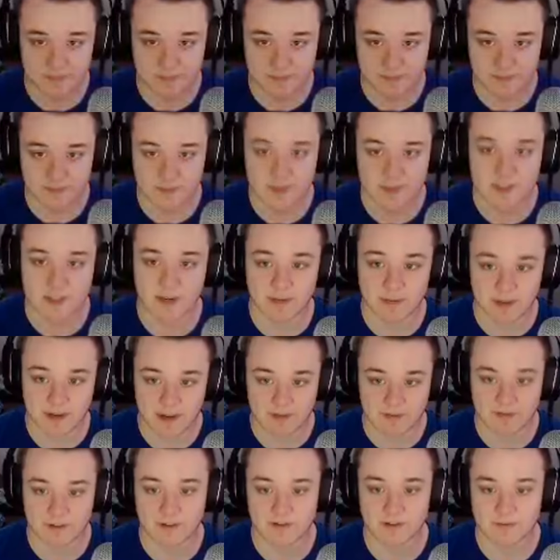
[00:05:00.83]
What's up,
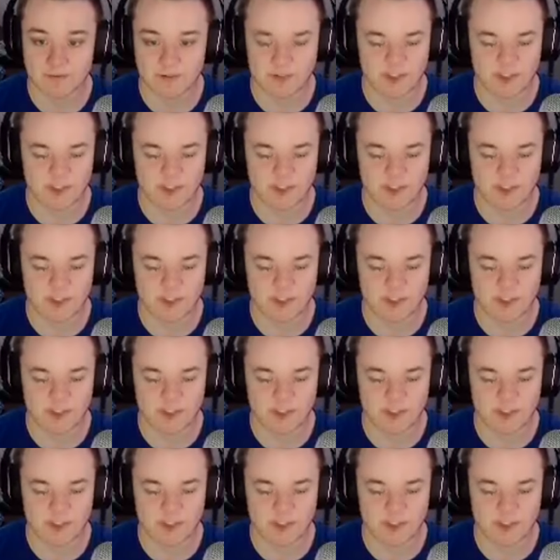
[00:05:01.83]
nephew?